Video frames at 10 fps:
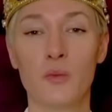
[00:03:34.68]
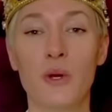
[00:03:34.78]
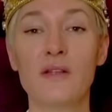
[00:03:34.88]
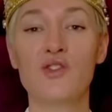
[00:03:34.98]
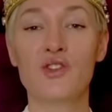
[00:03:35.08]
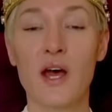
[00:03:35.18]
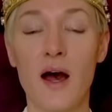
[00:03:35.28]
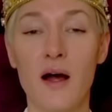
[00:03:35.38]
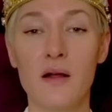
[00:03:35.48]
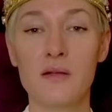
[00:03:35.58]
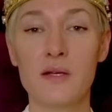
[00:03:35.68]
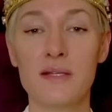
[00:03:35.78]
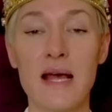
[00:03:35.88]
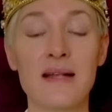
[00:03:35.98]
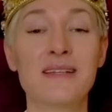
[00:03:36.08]
Prince Charles
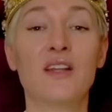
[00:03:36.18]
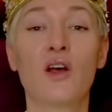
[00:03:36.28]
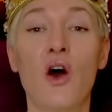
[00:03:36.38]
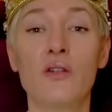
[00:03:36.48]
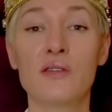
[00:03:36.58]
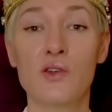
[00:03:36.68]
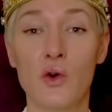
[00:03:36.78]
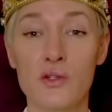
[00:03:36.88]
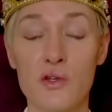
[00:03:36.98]
sat in the consort's